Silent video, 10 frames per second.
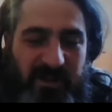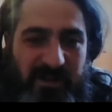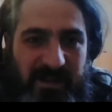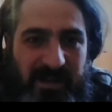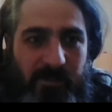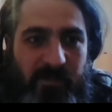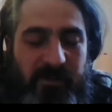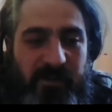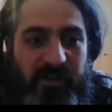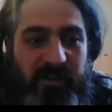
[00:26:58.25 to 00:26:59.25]
find the apple
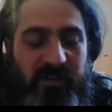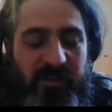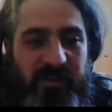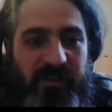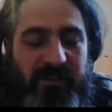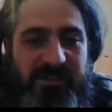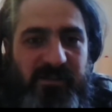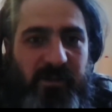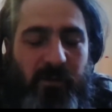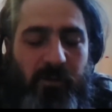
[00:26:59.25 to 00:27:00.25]
very good, or it's a
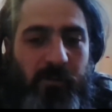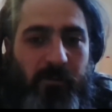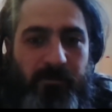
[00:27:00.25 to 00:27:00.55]
low,